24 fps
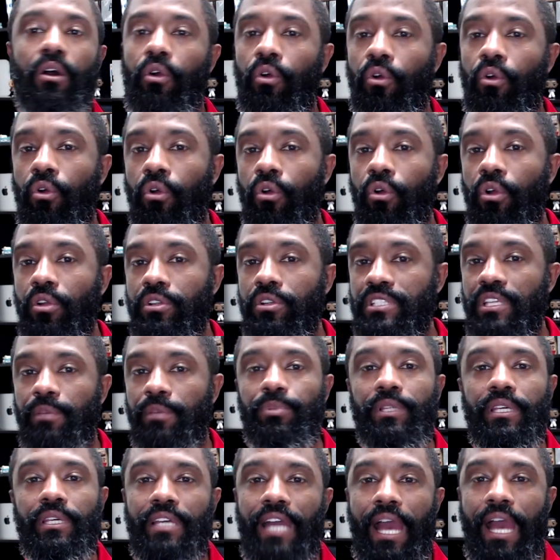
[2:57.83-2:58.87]
or
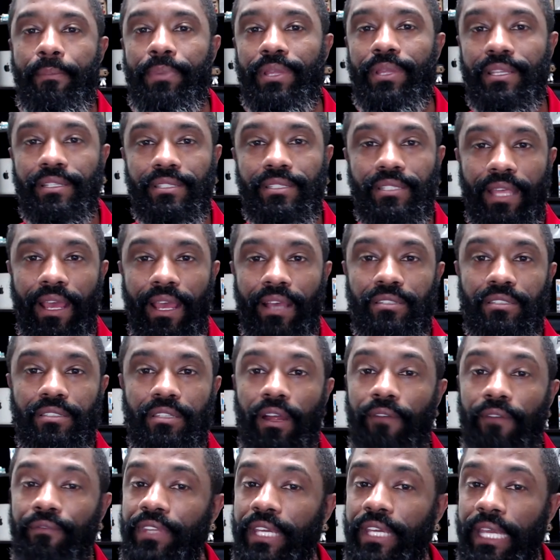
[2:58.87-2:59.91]
simply copy the text
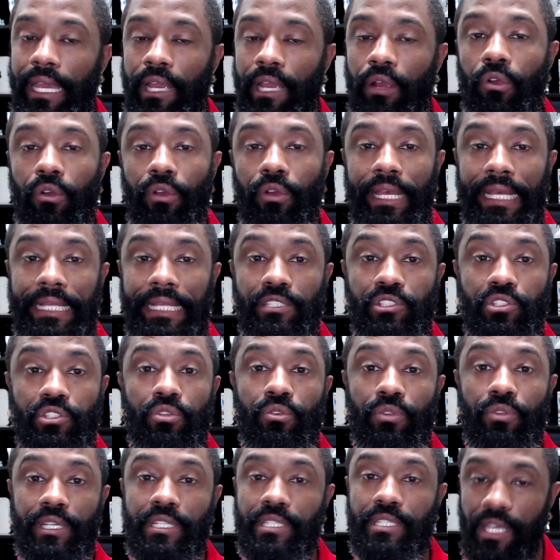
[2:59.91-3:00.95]
of the error
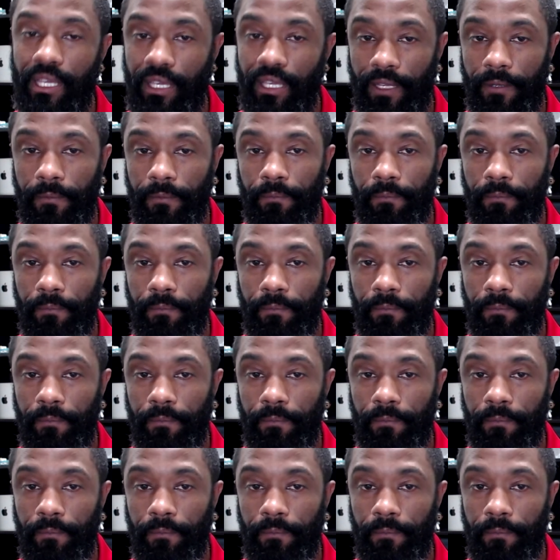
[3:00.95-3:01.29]
into the ticket.